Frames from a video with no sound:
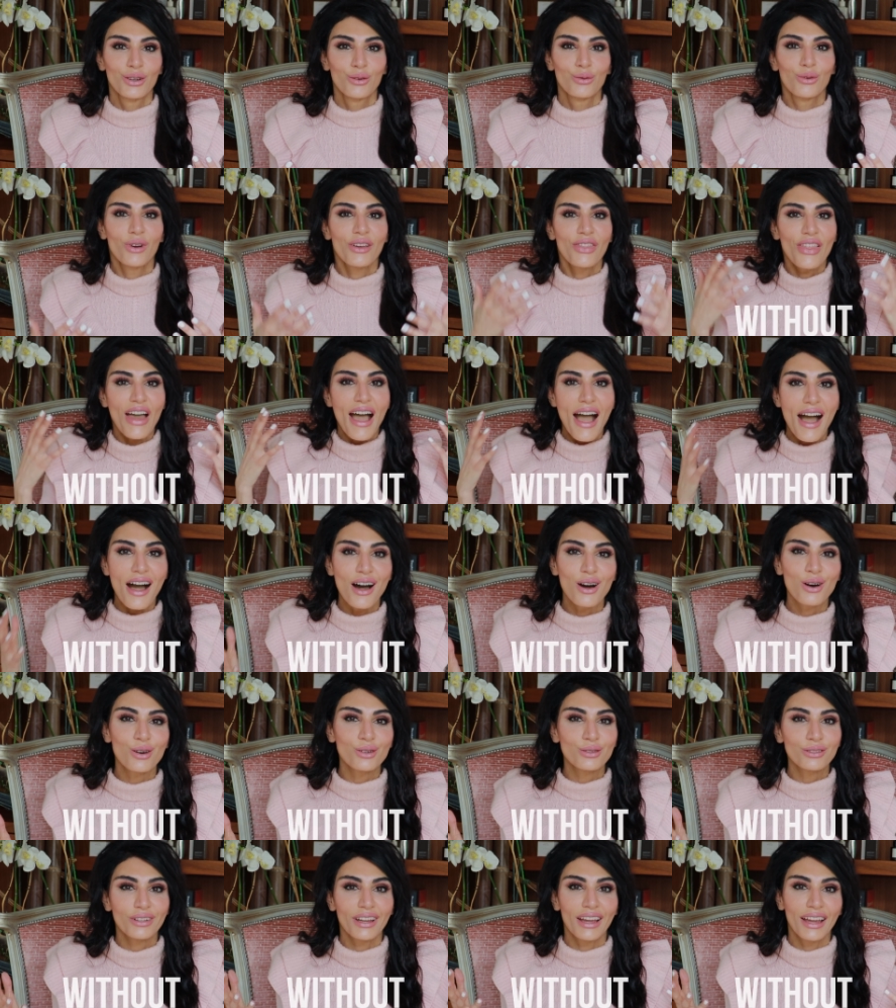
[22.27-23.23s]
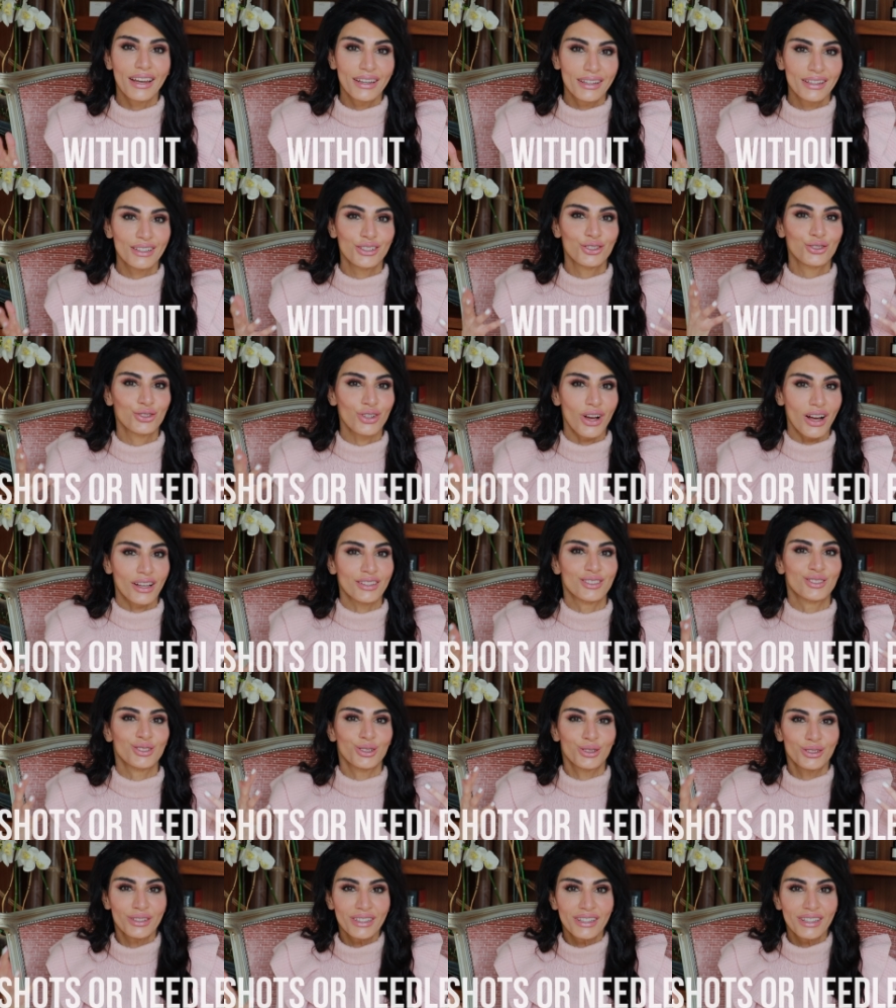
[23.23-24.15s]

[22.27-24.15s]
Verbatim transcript: without any shots or